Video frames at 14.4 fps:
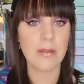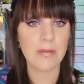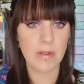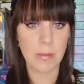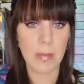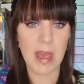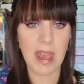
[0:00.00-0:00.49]

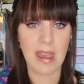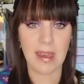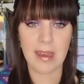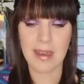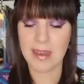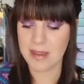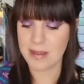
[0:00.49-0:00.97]
For
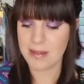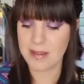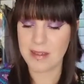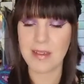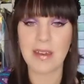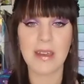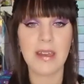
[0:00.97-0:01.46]
pink,
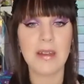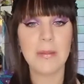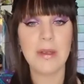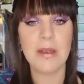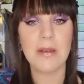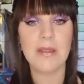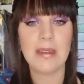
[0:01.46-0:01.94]
I'm going to be
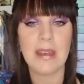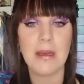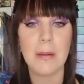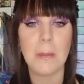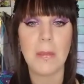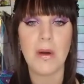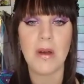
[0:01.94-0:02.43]
using
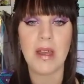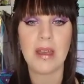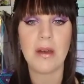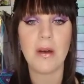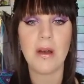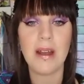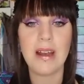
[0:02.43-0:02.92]
my
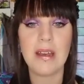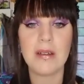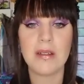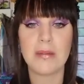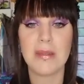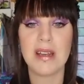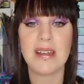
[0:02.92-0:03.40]
Kylie
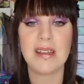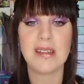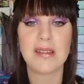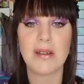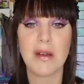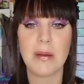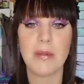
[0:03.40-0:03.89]
Cosmetics
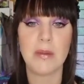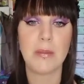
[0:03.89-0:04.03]
x